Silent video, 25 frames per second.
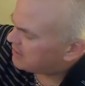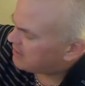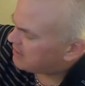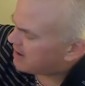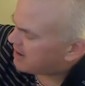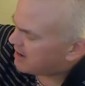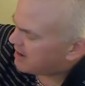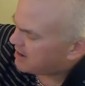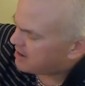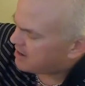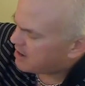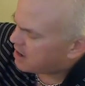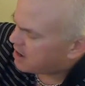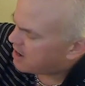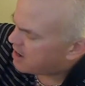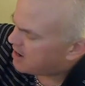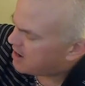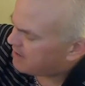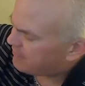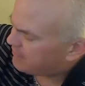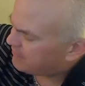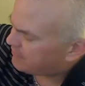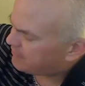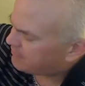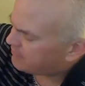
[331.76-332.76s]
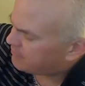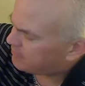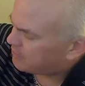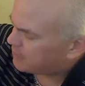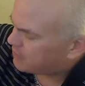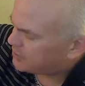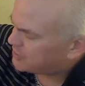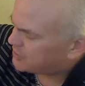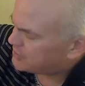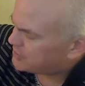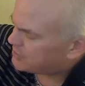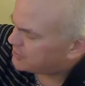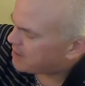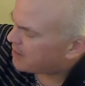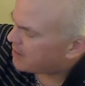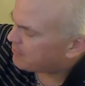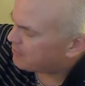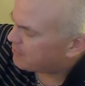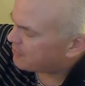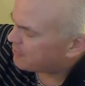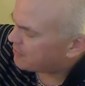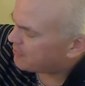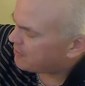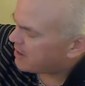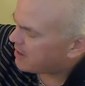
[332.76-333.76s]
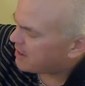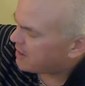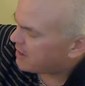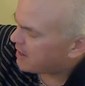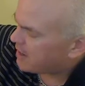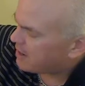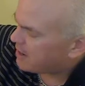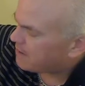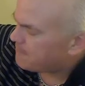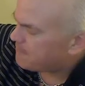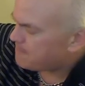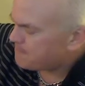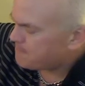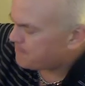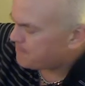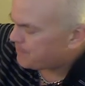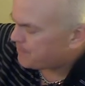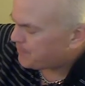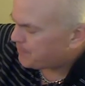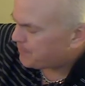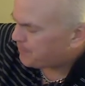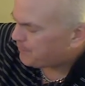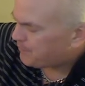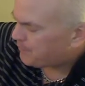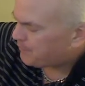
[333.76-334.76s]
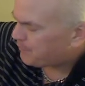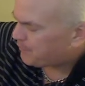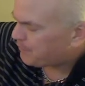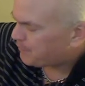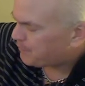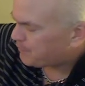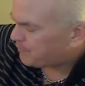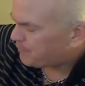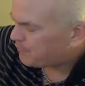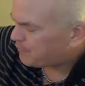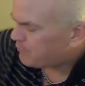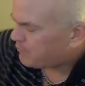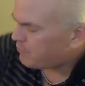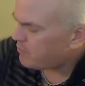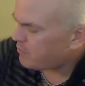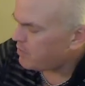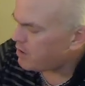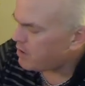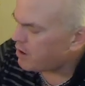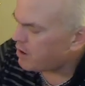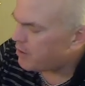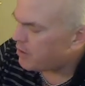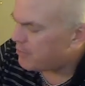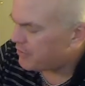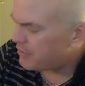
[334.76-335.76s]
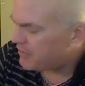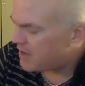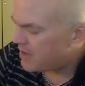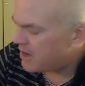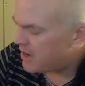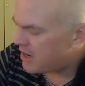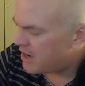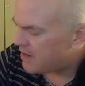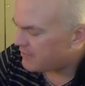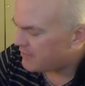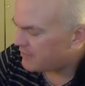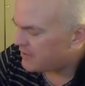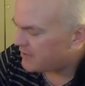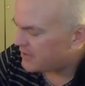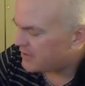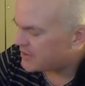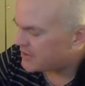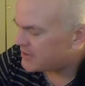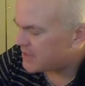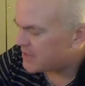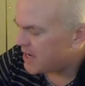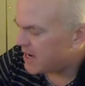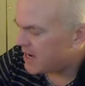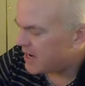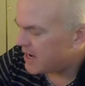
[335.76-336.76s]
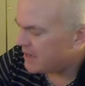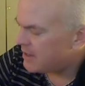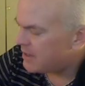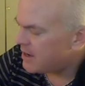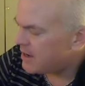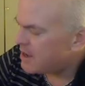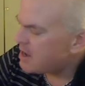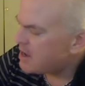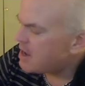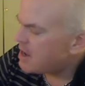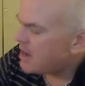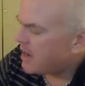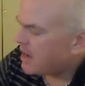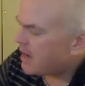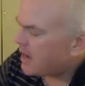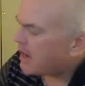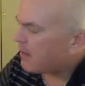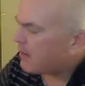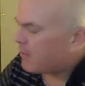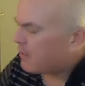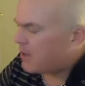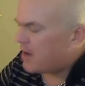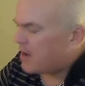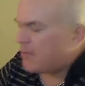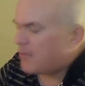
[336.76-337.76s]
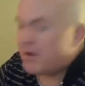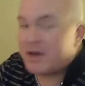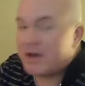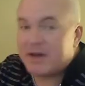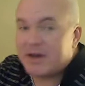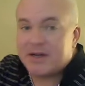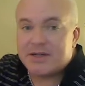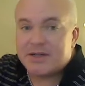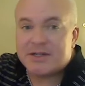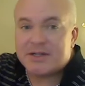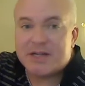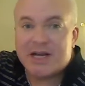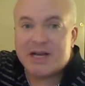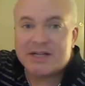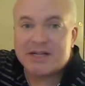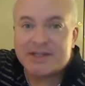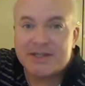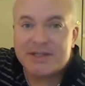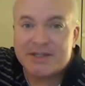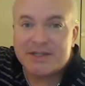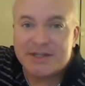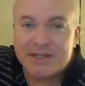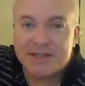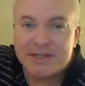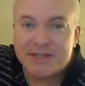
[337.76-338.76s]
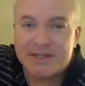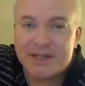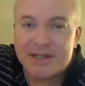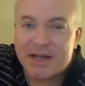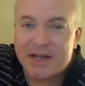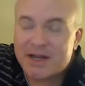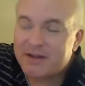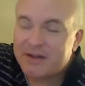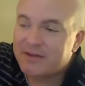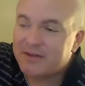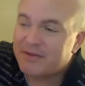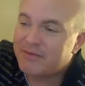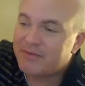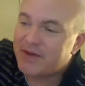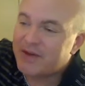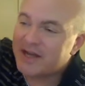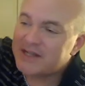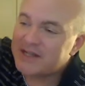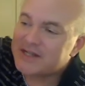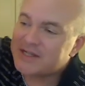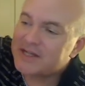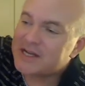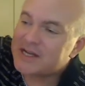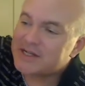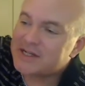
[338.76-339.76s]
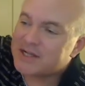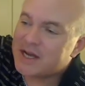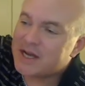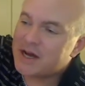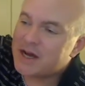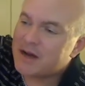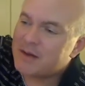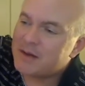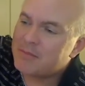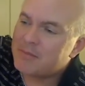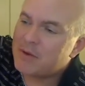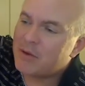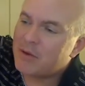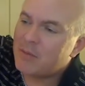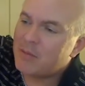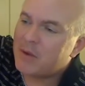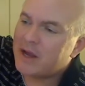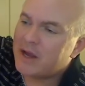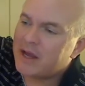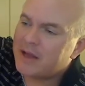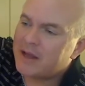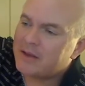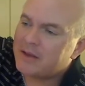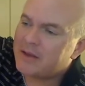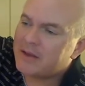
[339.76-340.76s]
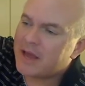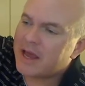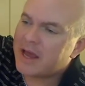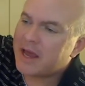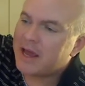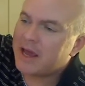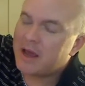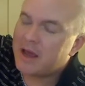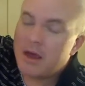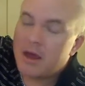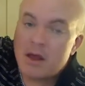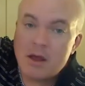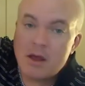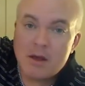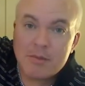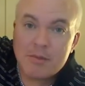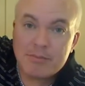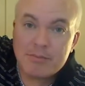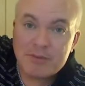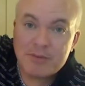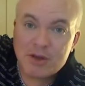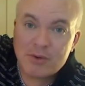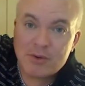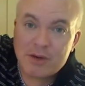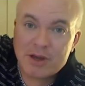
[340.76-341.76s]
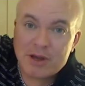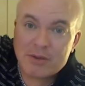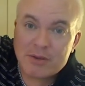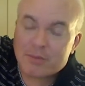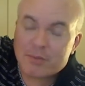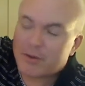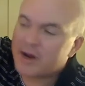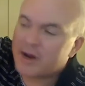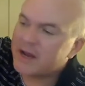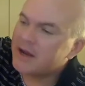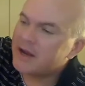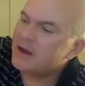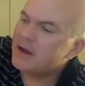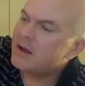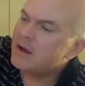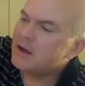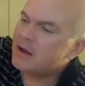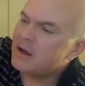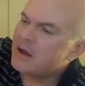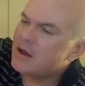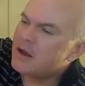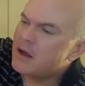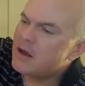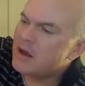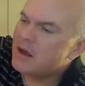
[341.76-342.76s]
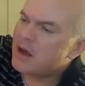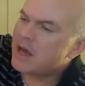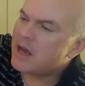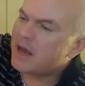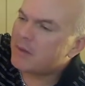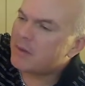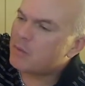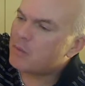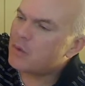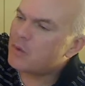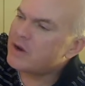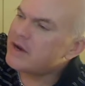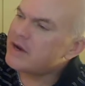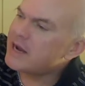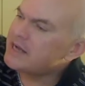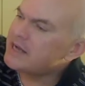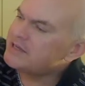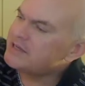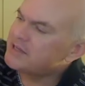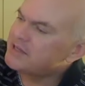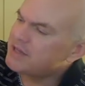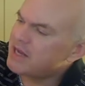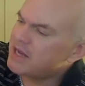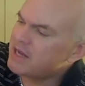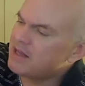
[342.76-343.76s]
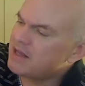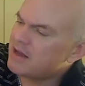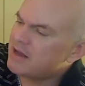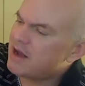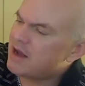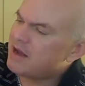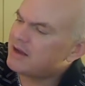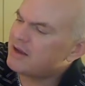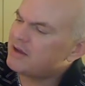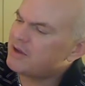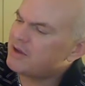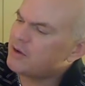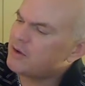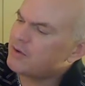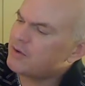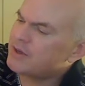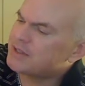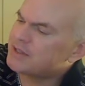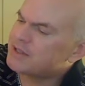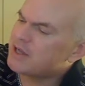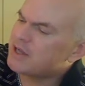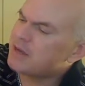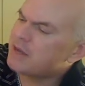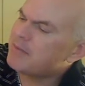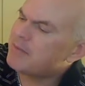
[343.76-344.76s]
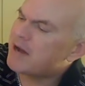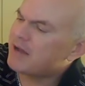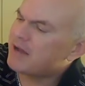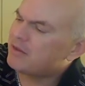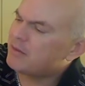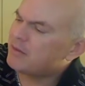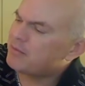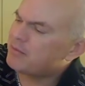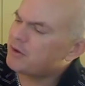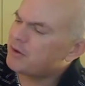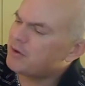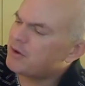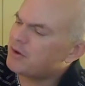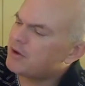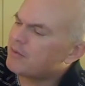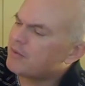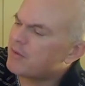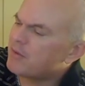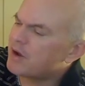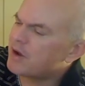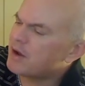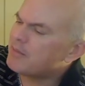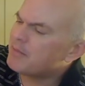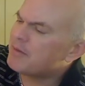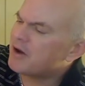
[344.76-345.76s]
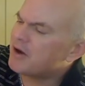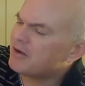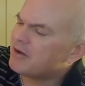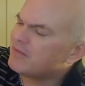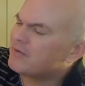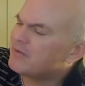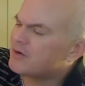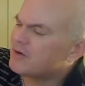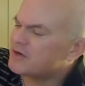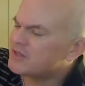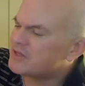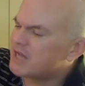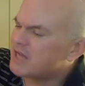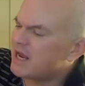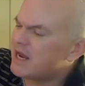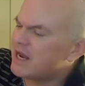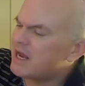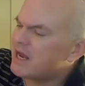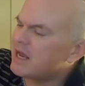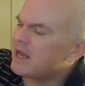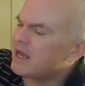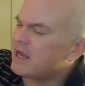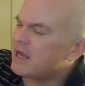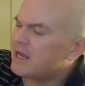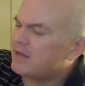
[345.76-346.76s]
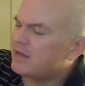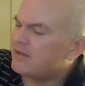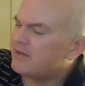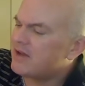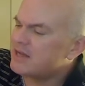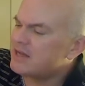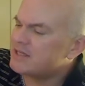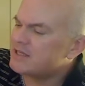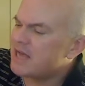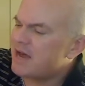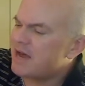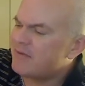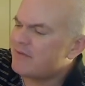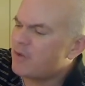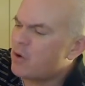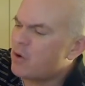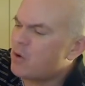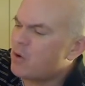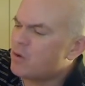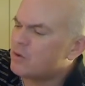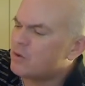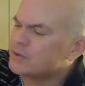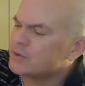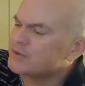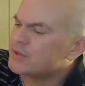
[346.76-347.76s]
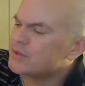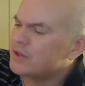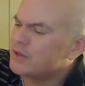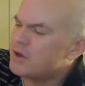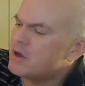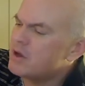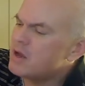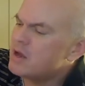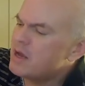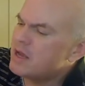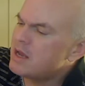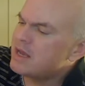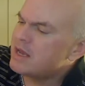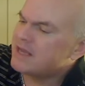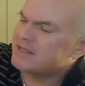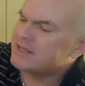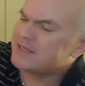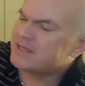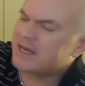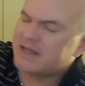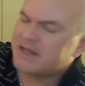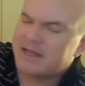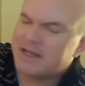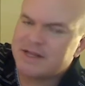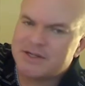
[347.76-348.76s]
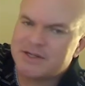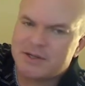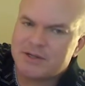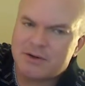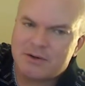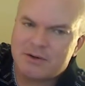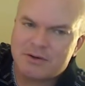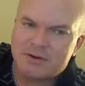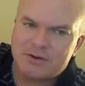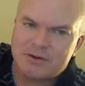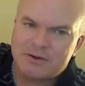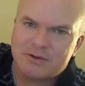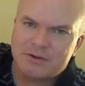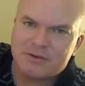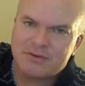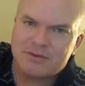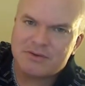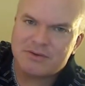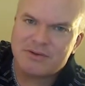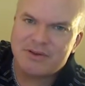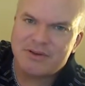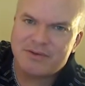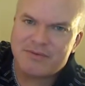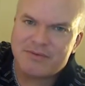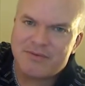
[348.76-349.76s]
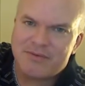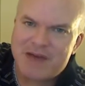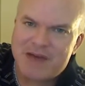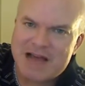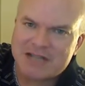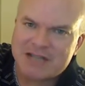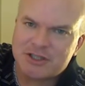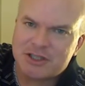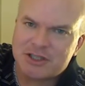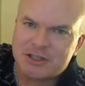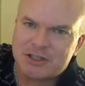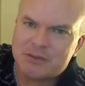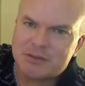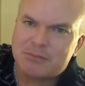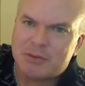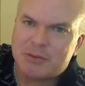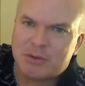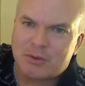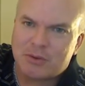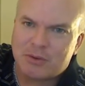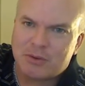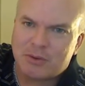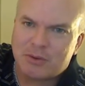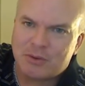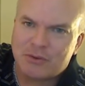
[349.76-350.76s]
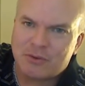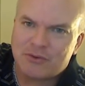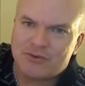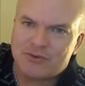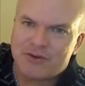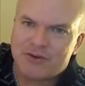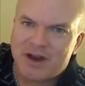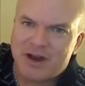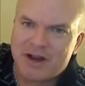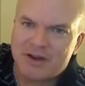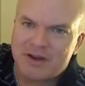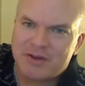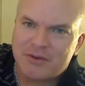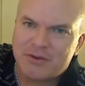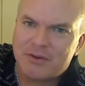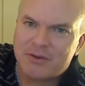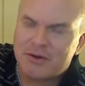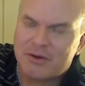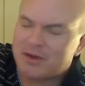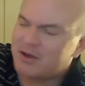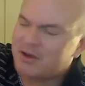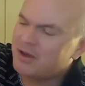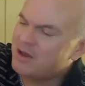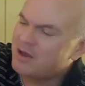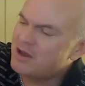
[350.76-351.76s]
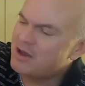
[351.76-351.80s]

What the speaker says: tank off, which I'm doing right now. I'll put that off to the side. And what I want to discuss is this device does come with a beauty ring. And one nice thing I noticed about the beauty ring upon first getting it, it does have holes inside these little fashionable, trying to look,